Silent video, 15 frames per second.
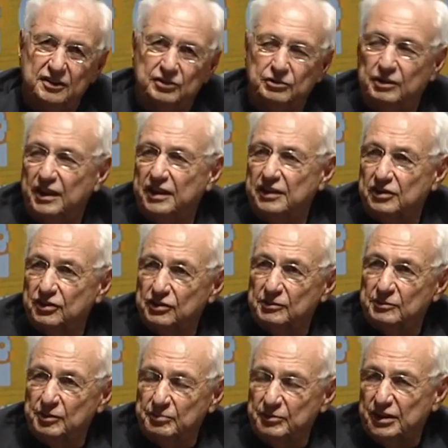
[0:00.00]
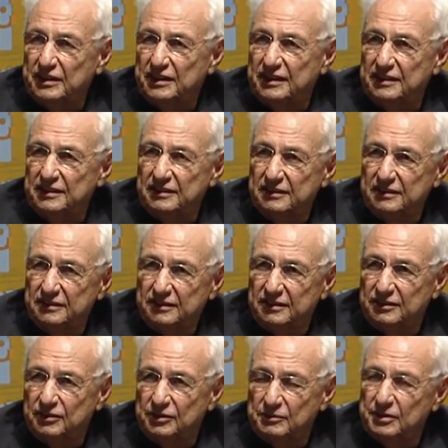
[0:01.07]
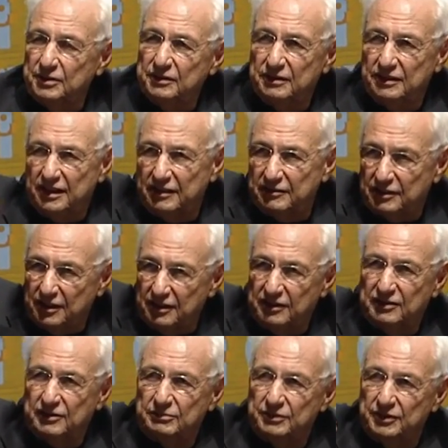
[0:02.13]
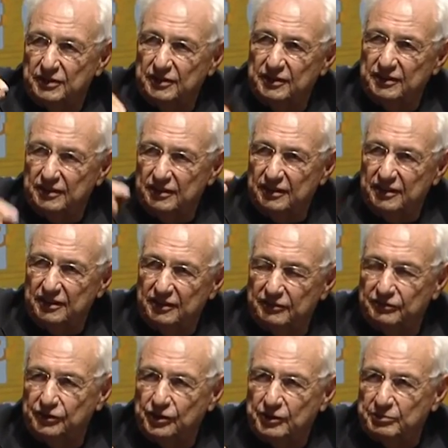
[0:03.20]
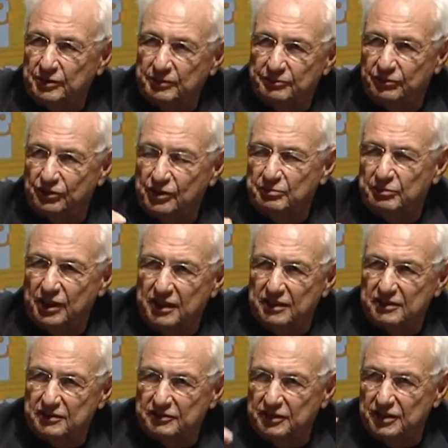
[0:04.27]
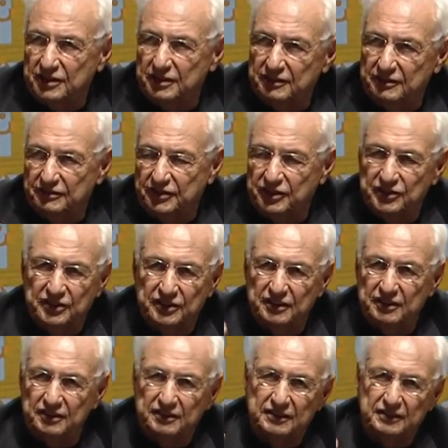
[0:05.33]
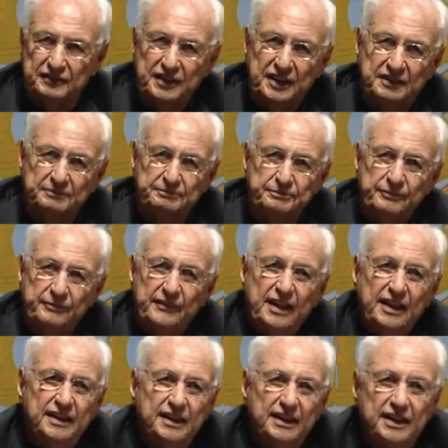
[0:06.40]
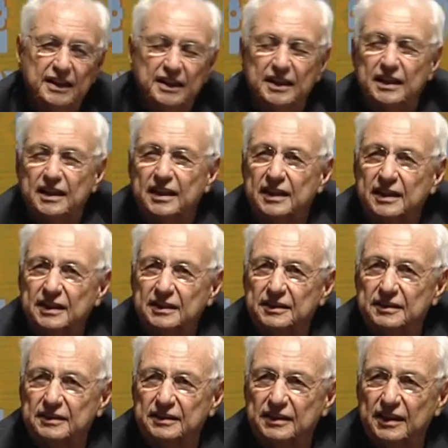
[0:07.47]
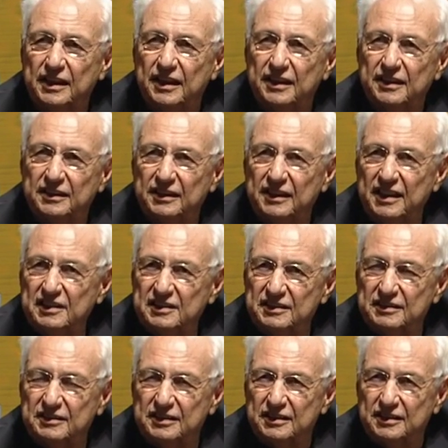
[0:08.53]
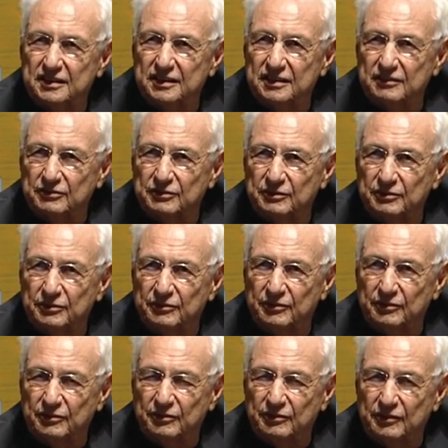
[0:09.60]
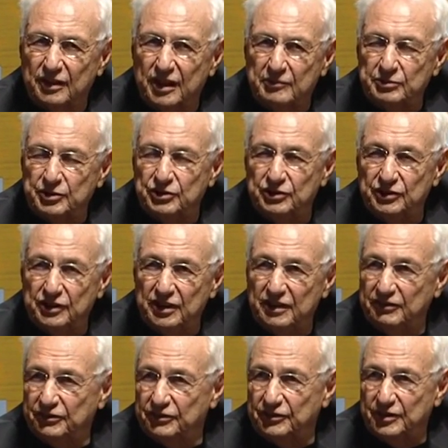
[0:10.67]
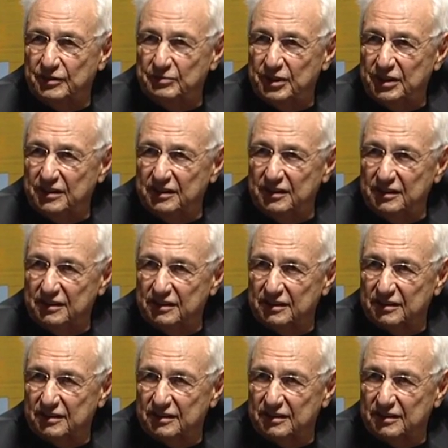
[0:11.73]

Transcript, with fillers: quite a normal building, a normal high-rise with the floor floor plans are very efficient and all of that. Uh, less opportunity to be